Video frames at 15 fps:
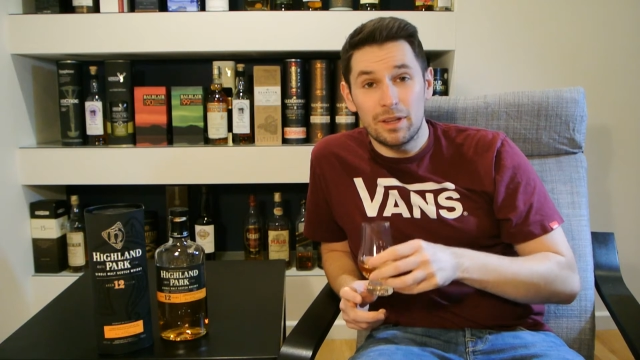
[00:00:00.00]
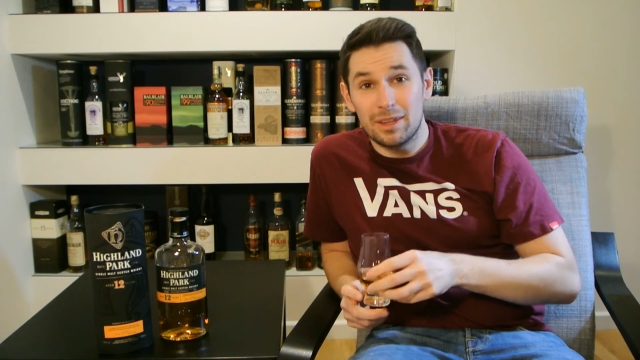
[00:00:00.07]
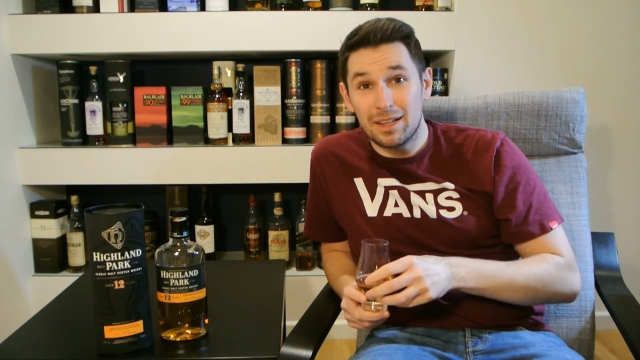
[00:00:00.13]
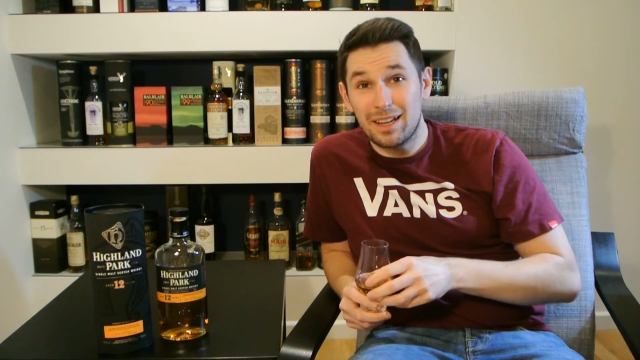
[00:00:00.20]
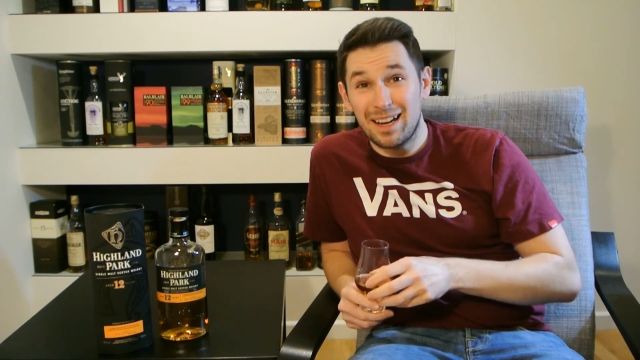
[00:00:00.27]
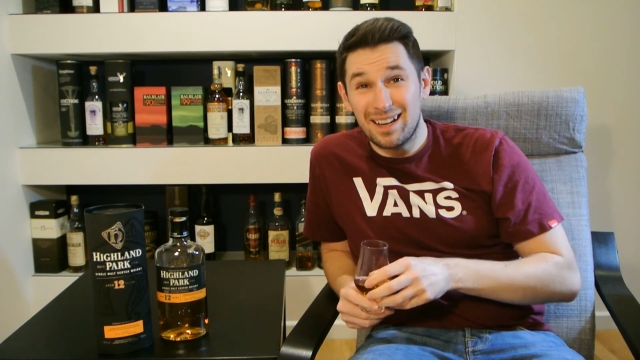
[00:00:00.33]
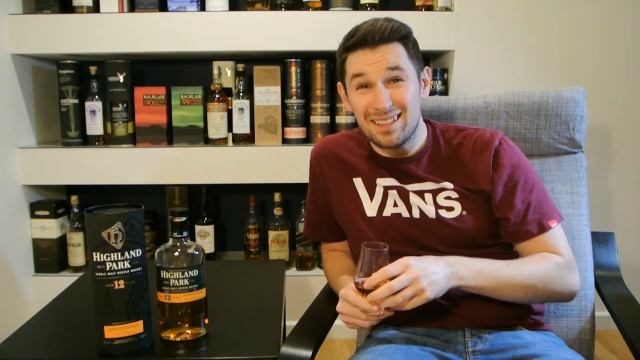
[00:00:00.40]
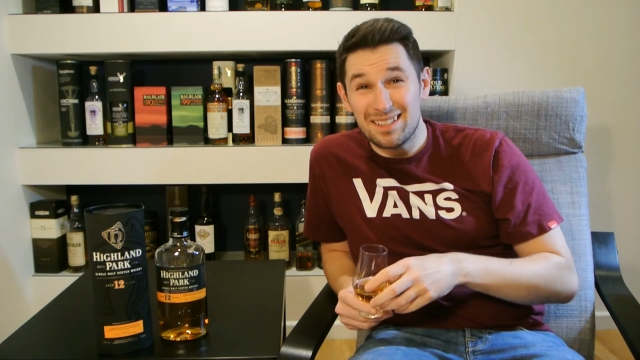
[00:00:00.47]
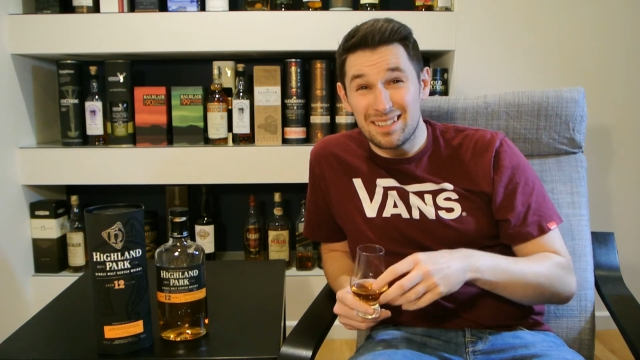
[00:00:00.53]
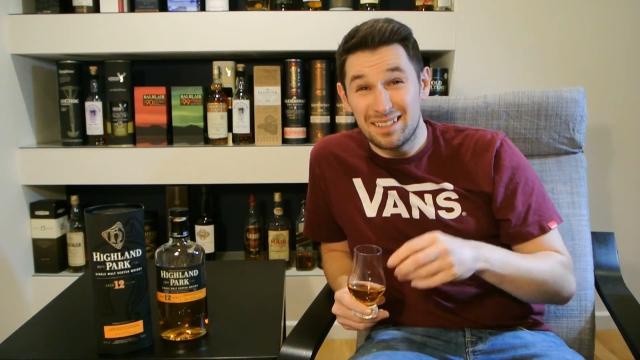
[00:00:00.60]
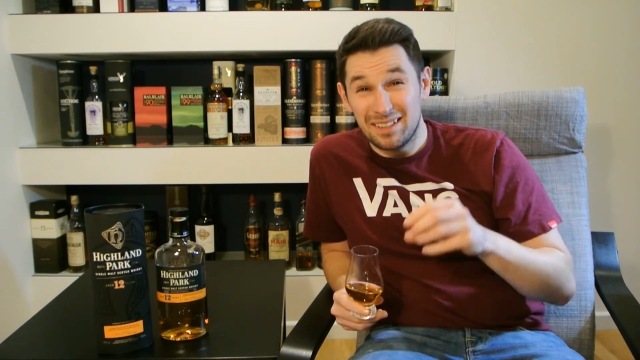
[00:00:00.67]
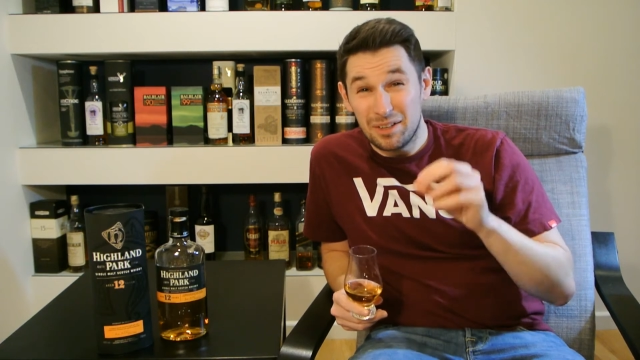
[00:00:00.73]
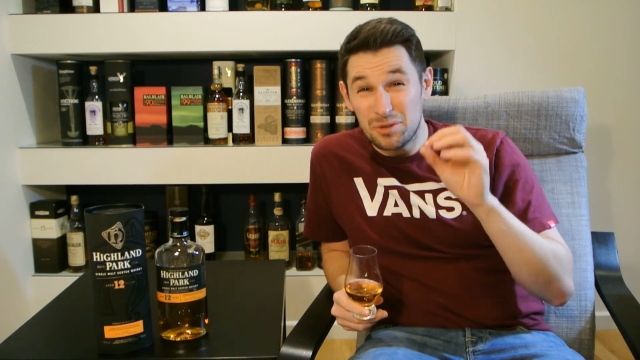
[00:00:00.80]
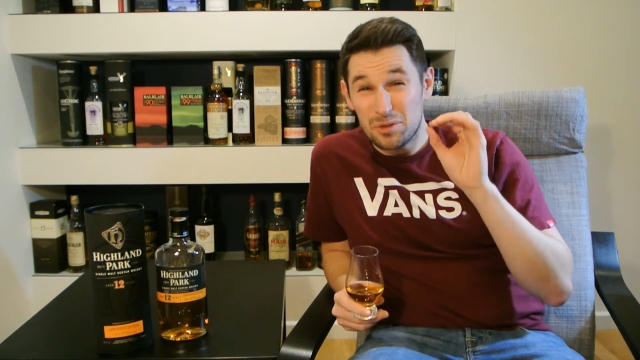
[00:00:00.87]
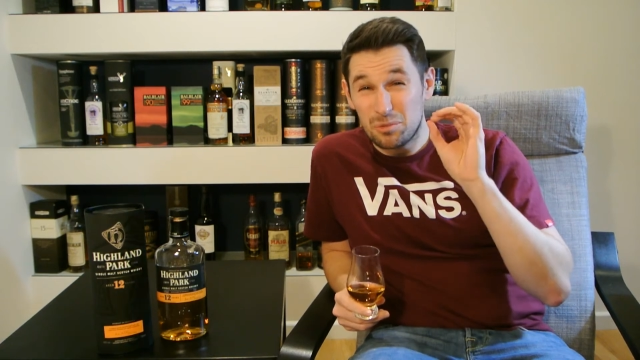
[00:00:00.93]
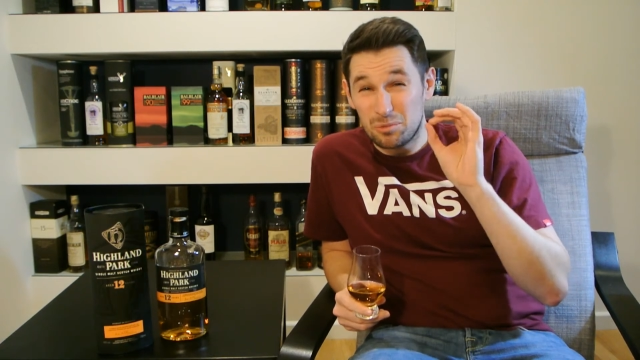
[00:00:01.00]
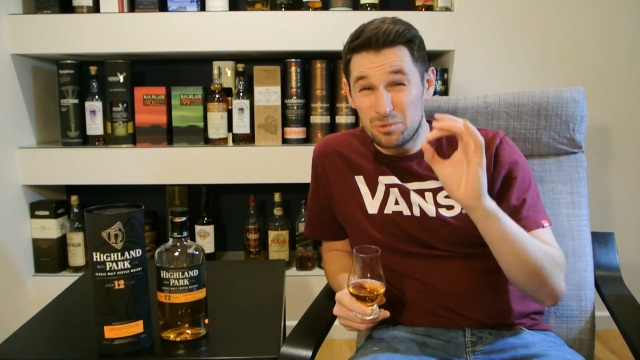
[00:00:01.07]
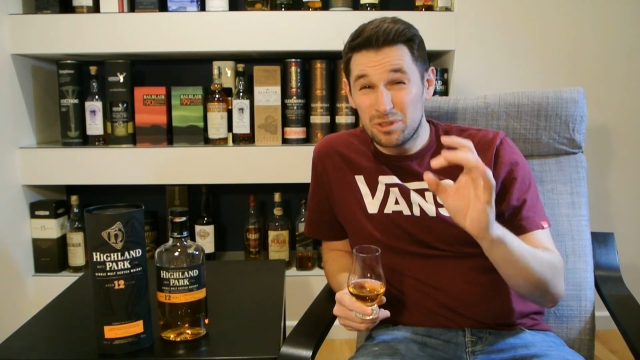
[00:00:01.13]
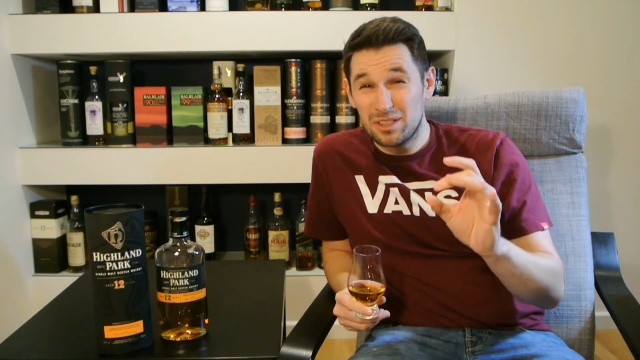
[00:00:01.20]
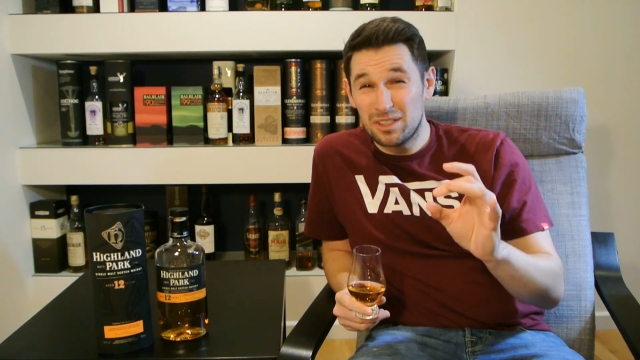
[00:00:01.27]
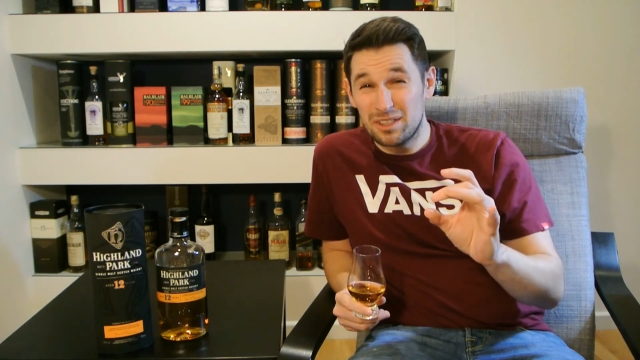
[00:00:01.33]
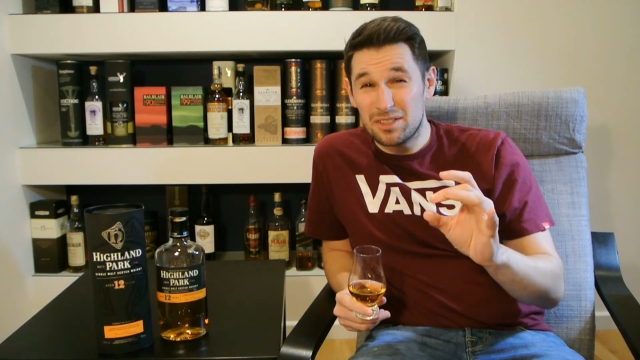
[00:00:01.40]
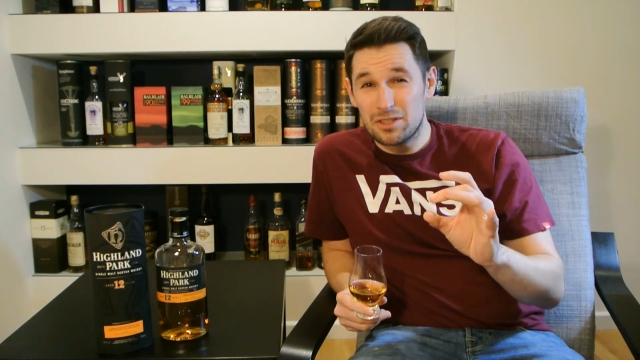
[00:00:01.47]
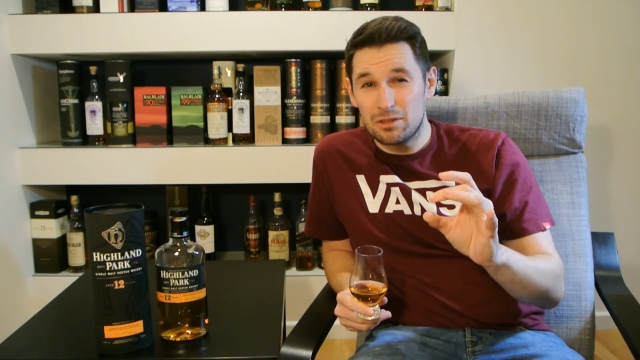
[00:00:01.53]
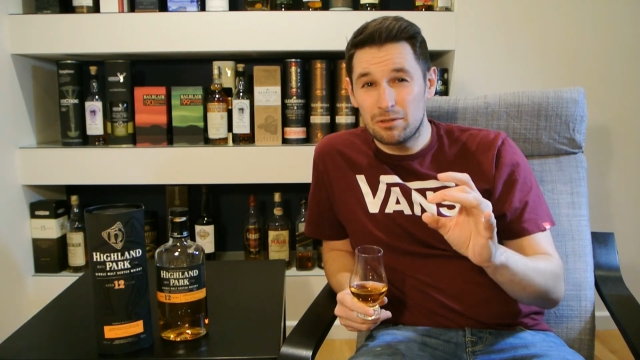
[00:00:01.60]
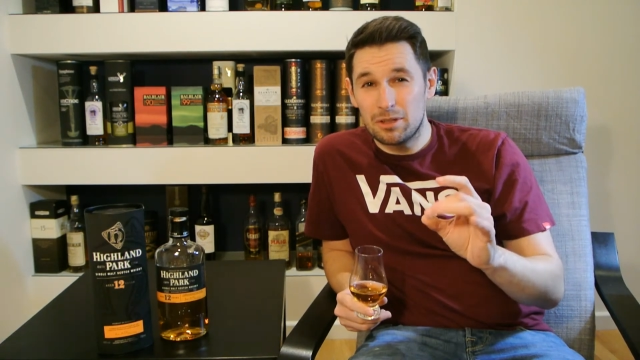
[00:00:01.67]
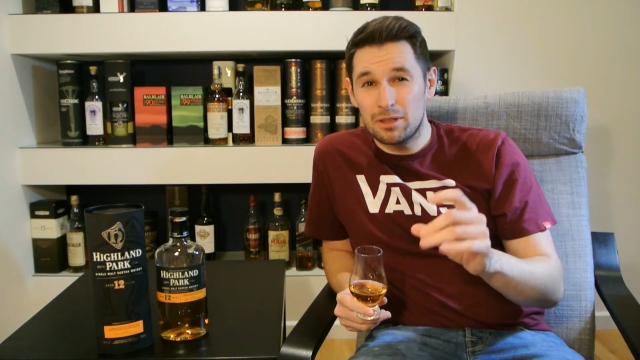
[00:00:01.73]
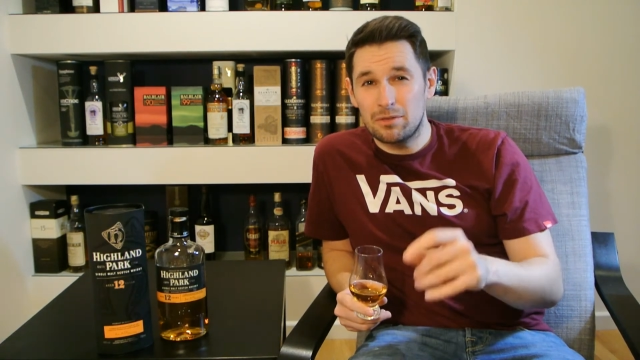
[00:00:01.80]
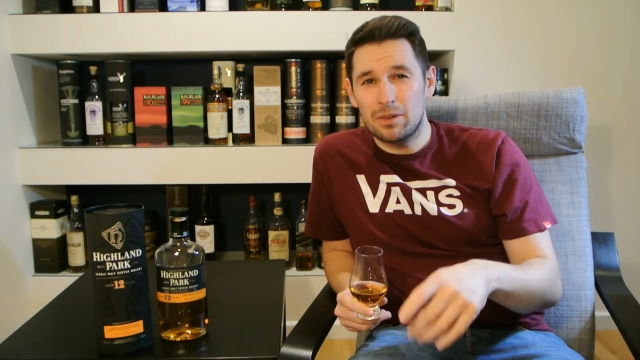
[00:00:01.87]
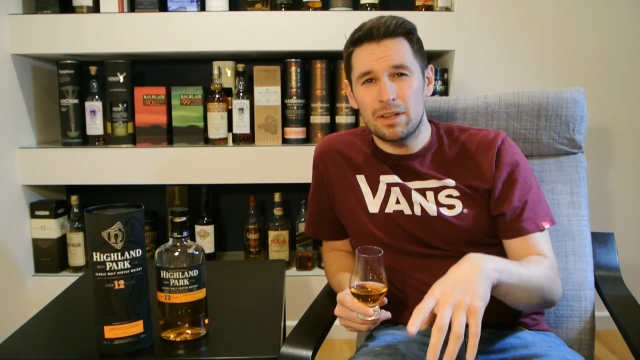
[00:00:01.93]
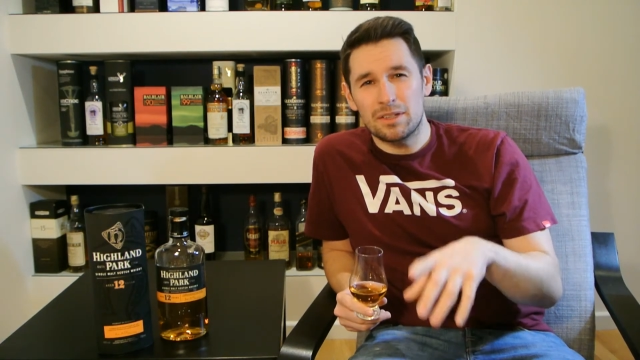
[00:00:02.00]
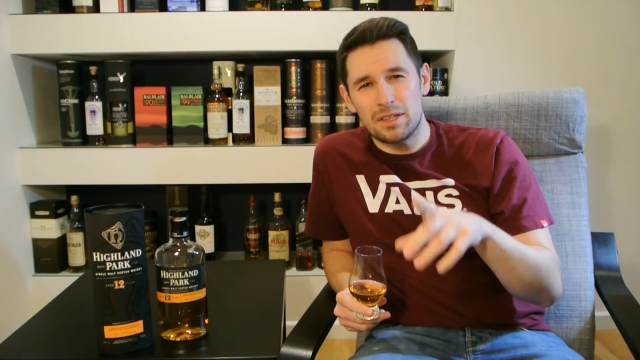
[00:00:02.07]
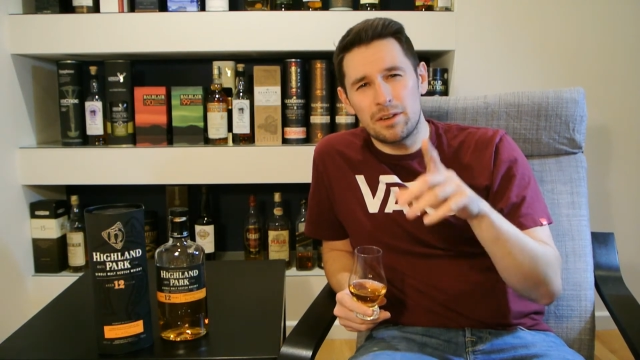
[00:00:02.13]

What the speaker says: The cat's here now, so I'm really sorry in advance.